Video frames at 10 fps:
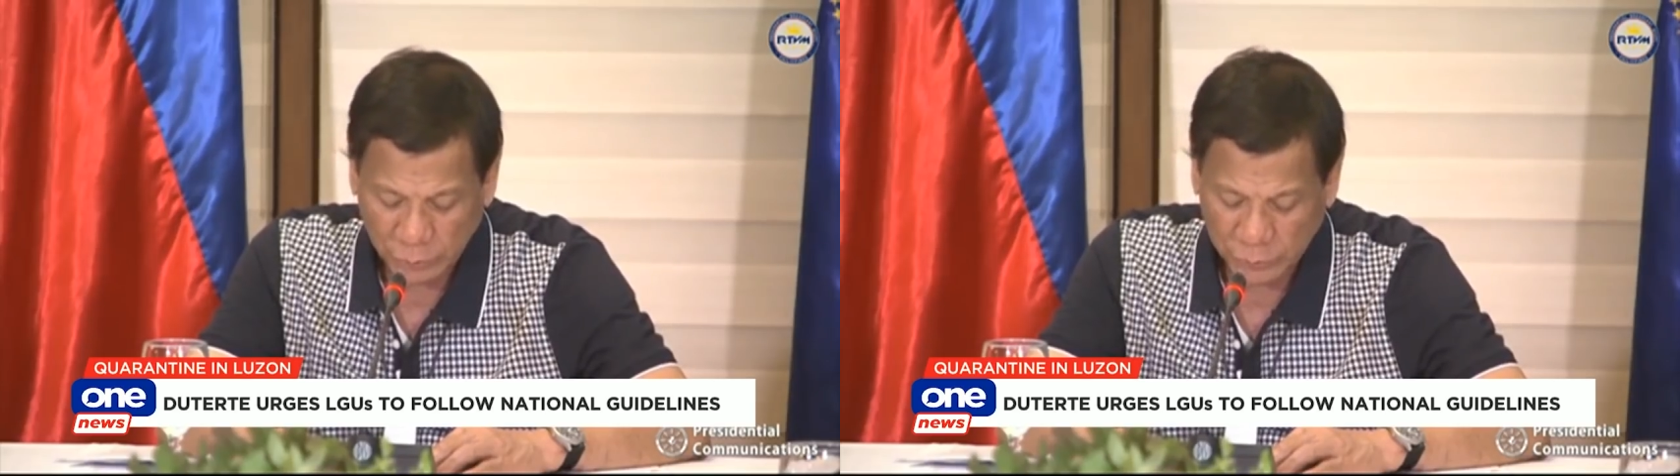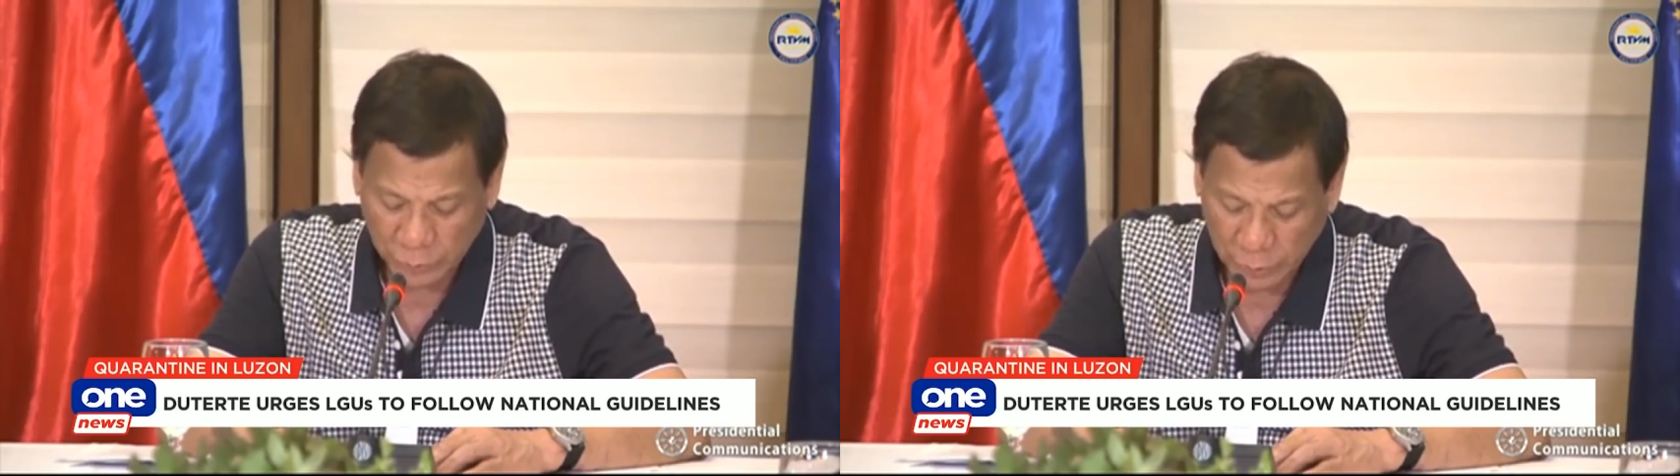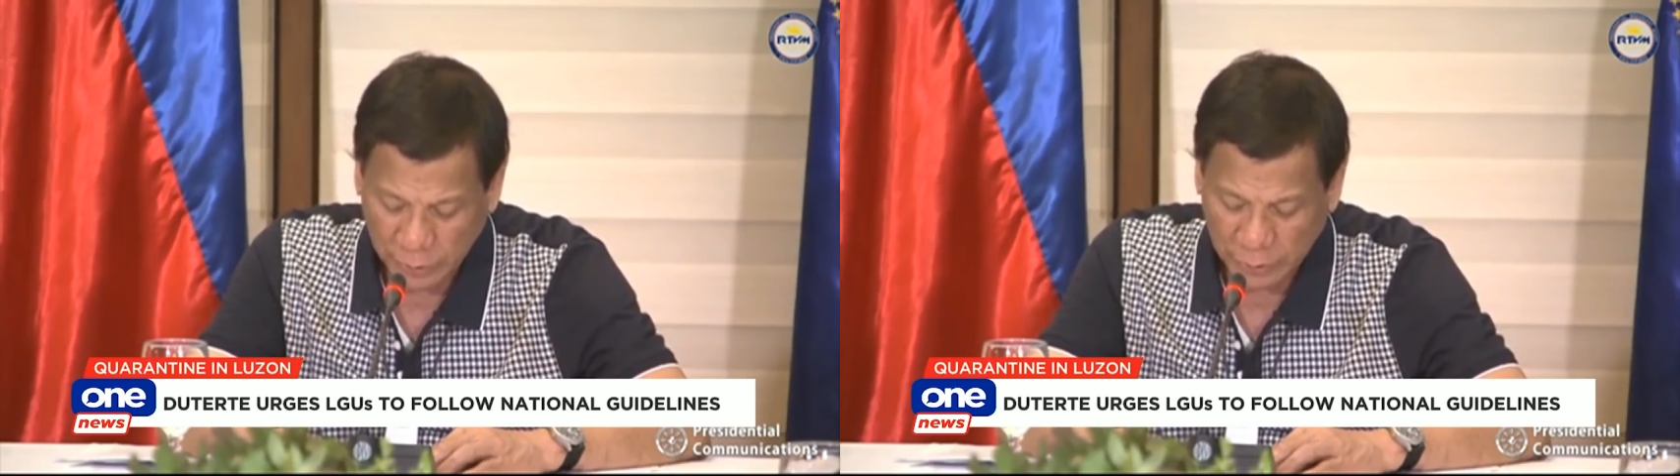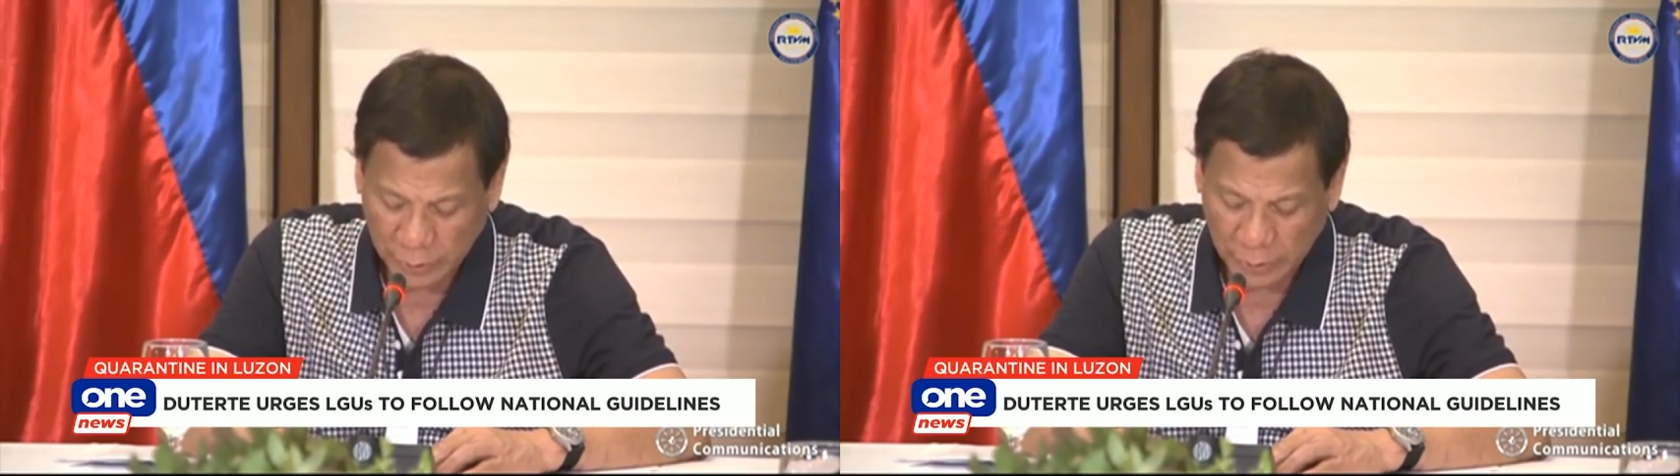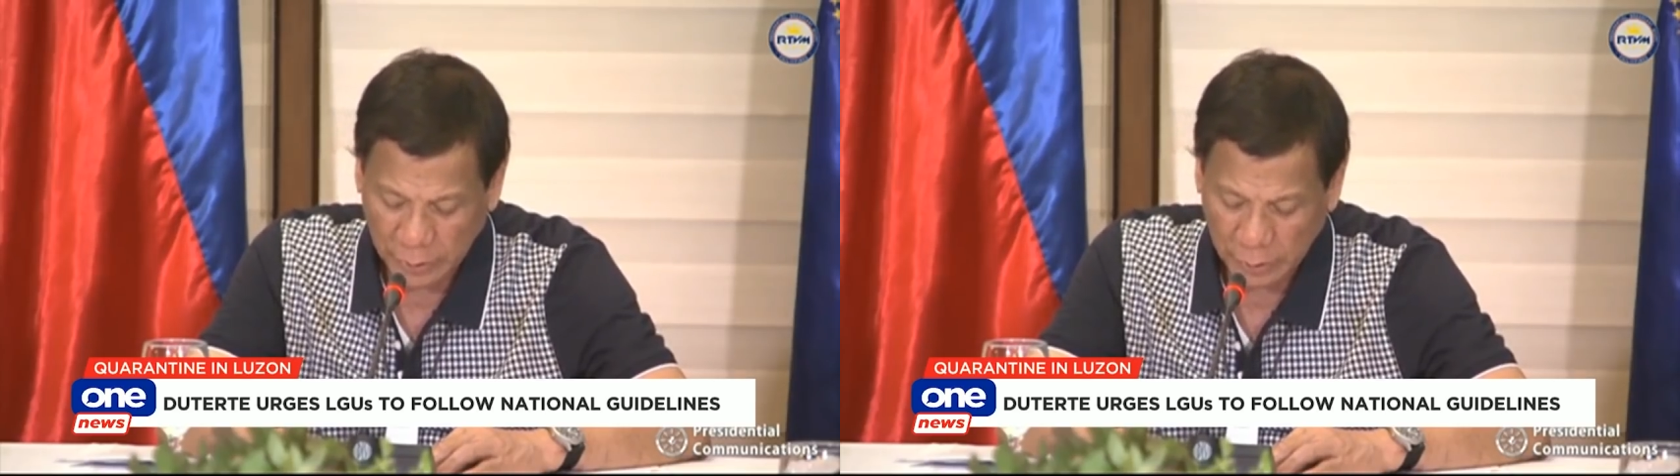
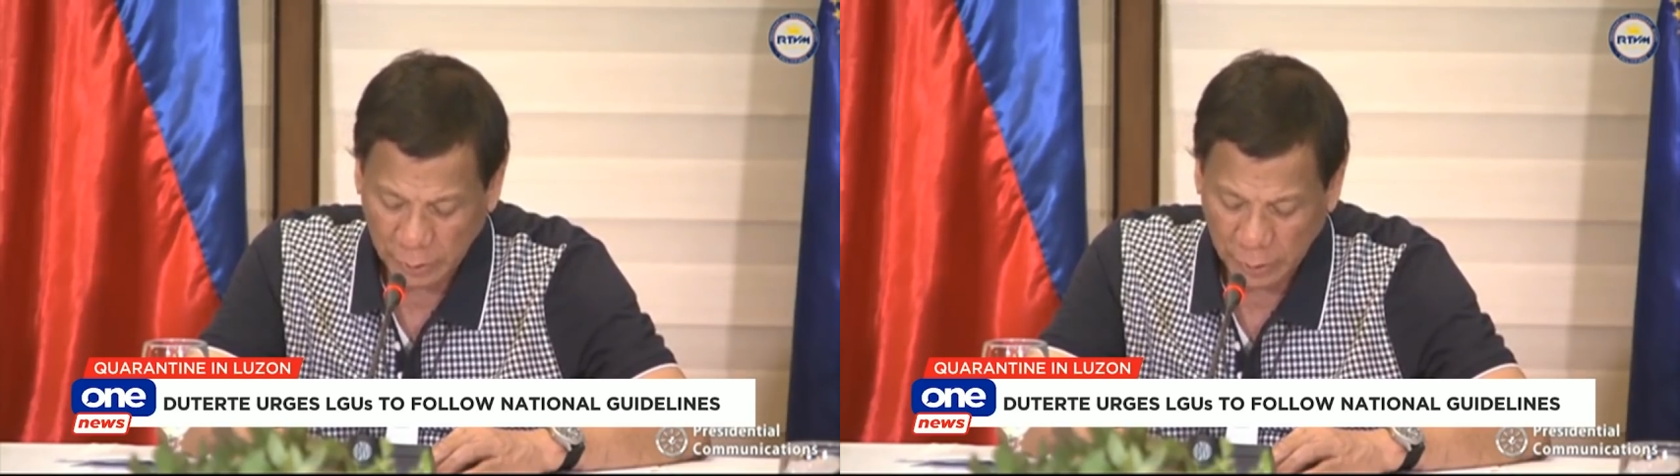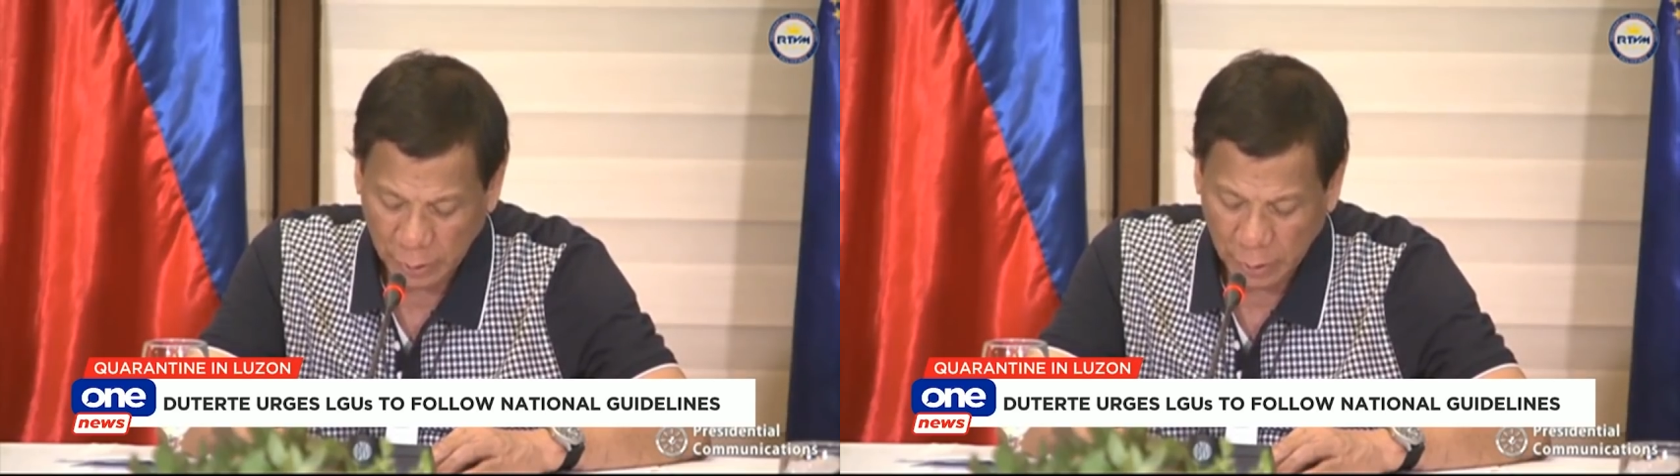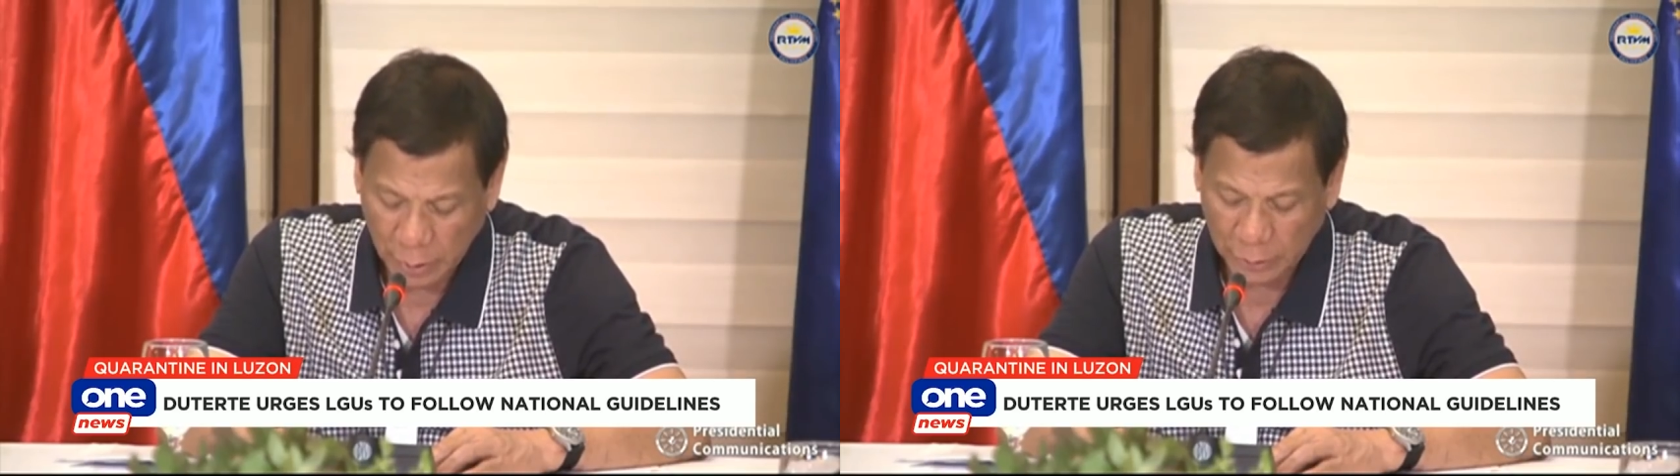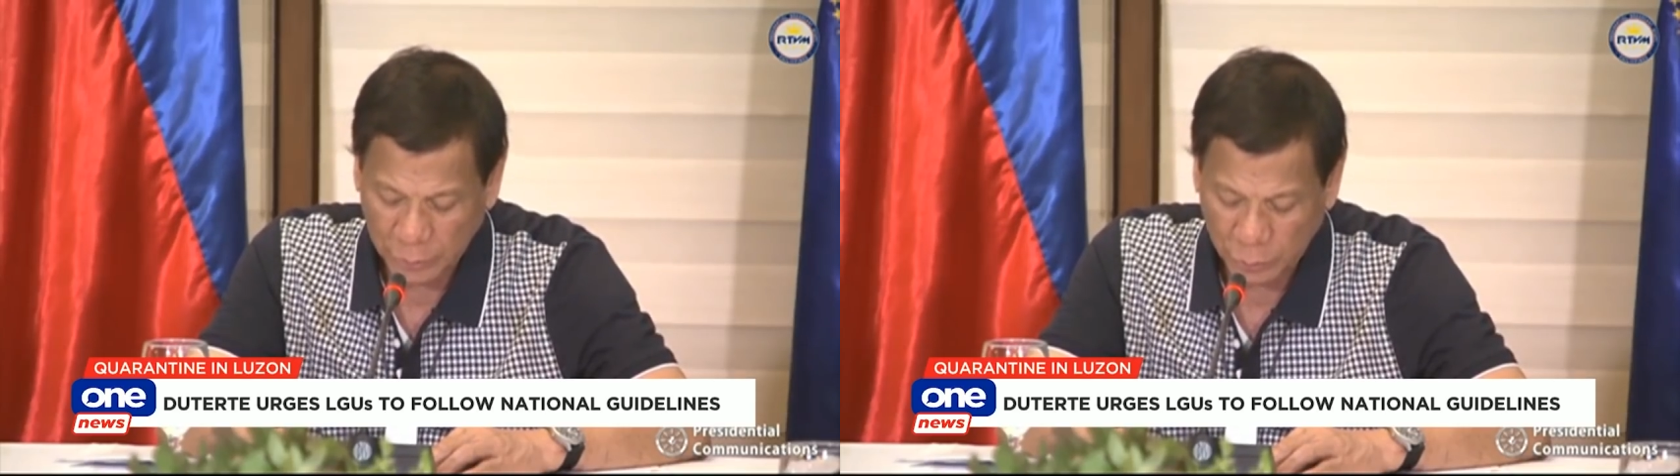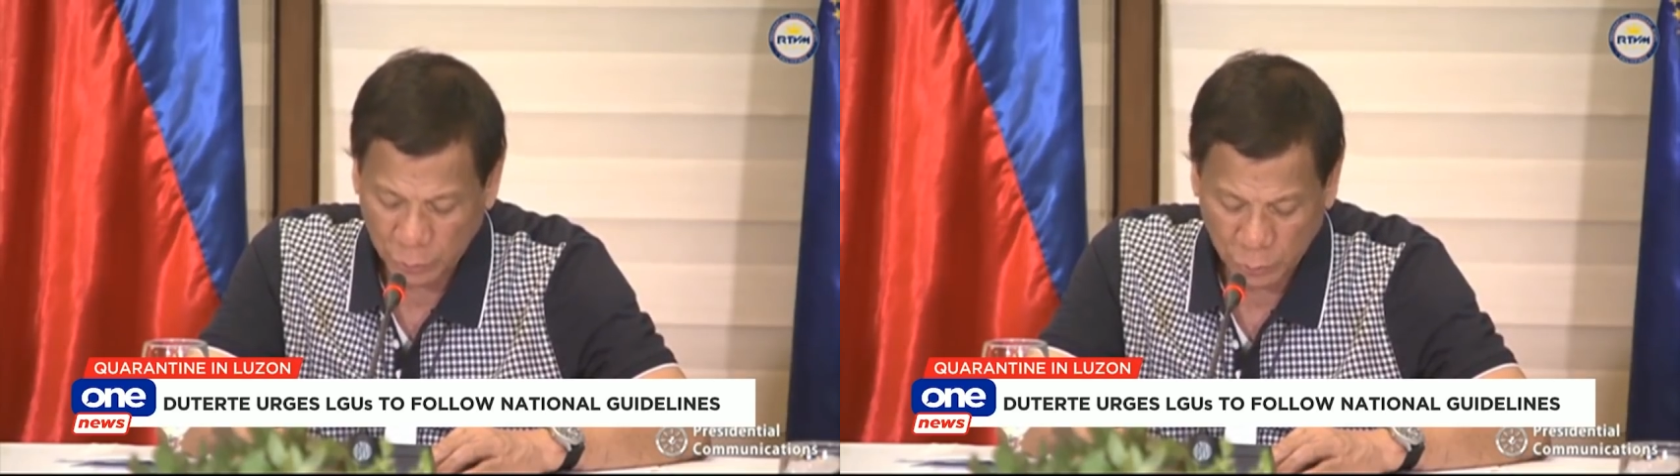authority, and
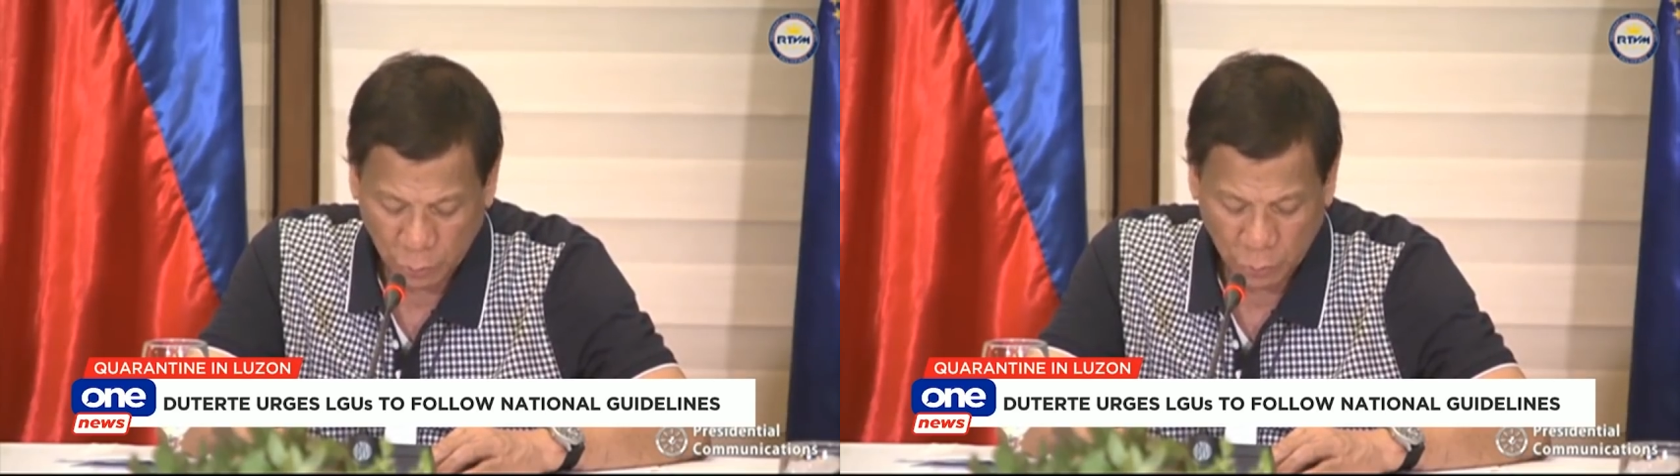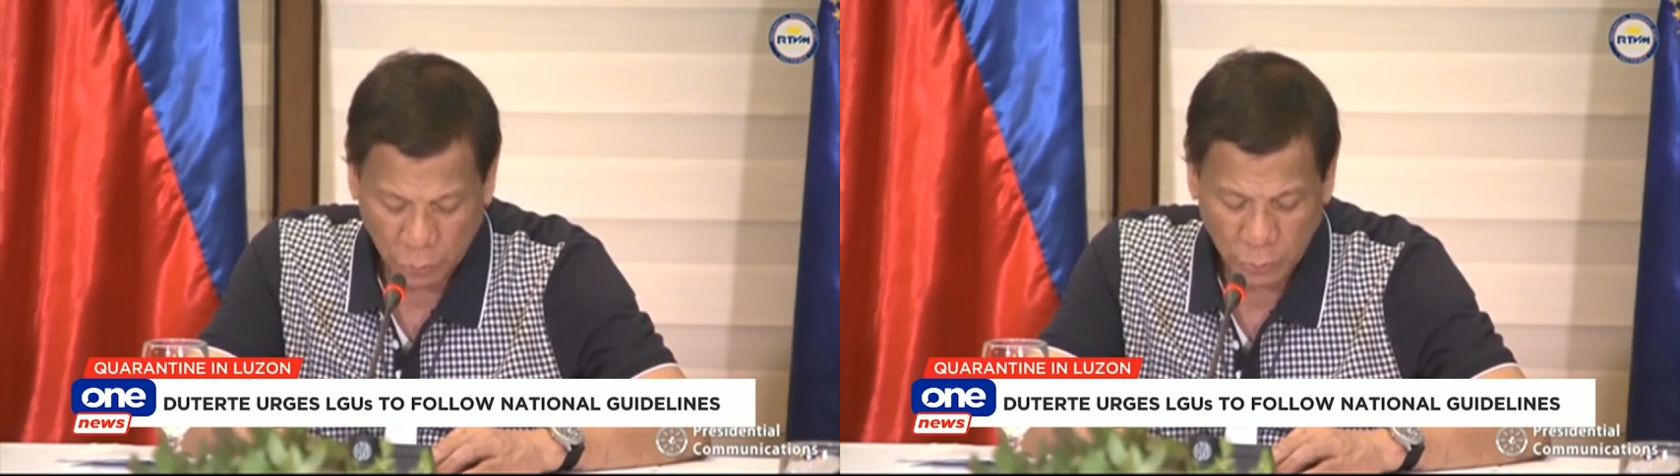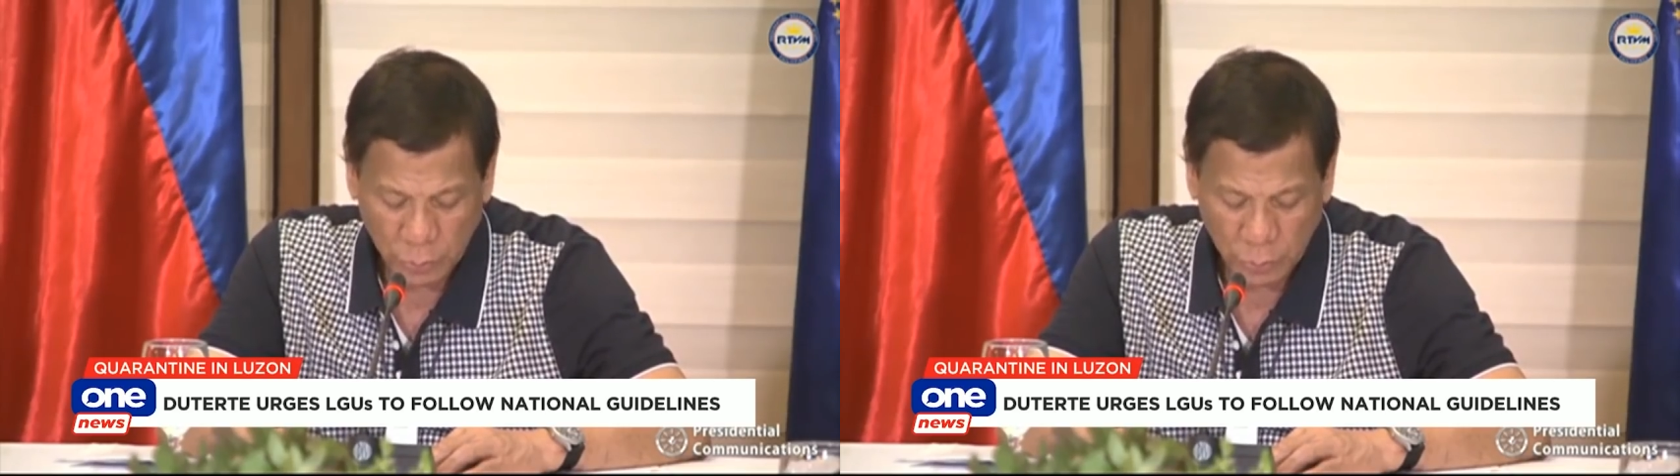you know